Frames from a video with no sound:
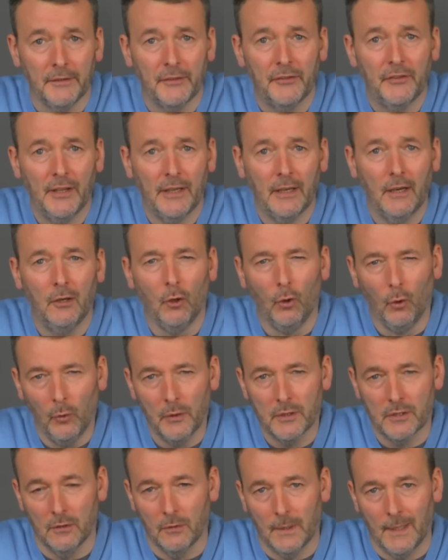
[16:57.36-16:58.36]
thing I
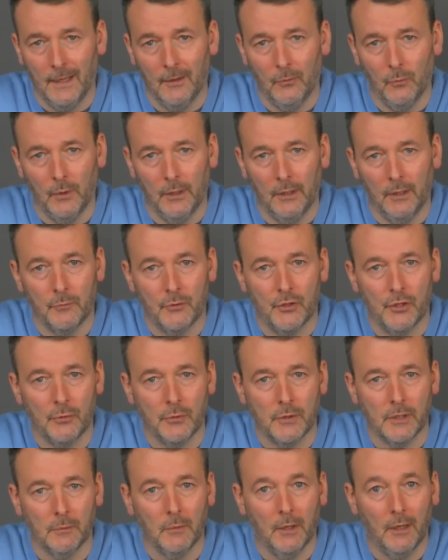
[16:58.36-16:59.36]
always look at when I'm
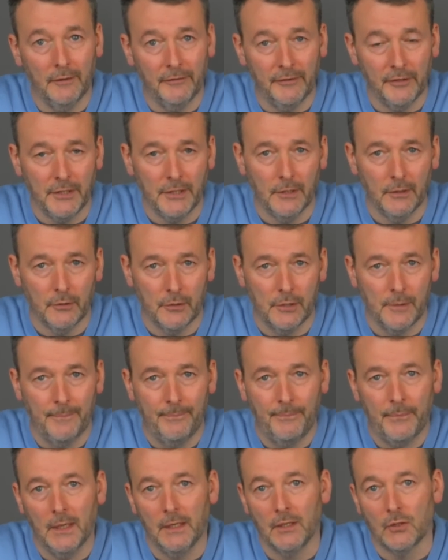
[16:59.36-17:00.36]
shooting my videos
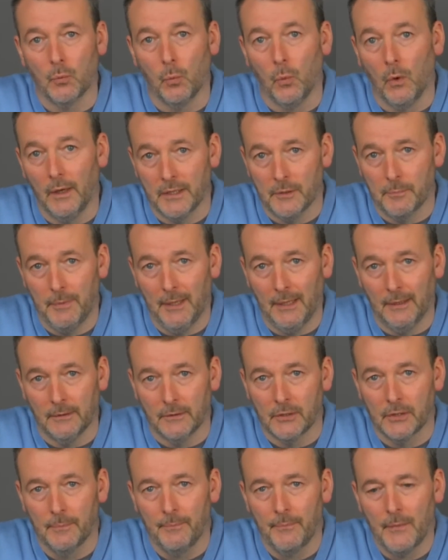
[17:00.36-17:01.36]
is white
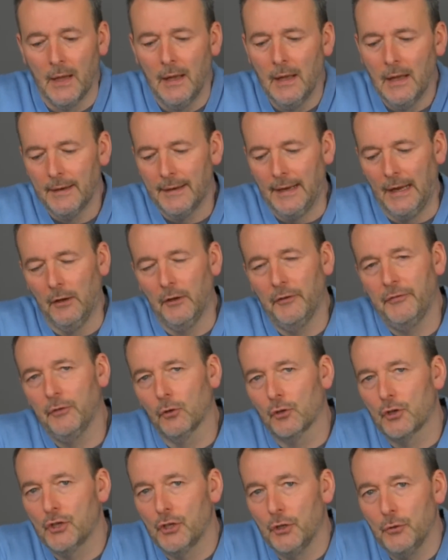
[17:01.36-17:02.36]
balance. Now, if
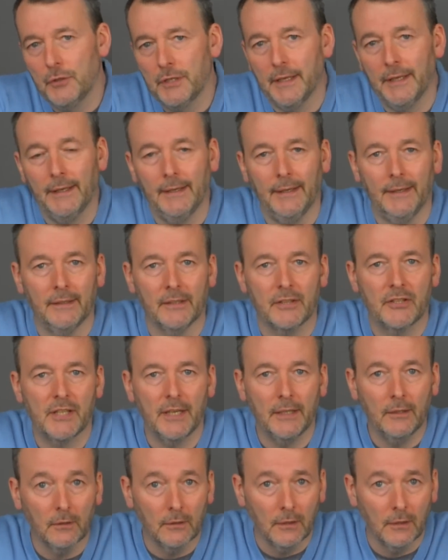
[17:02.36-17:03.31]
you're shooting in a single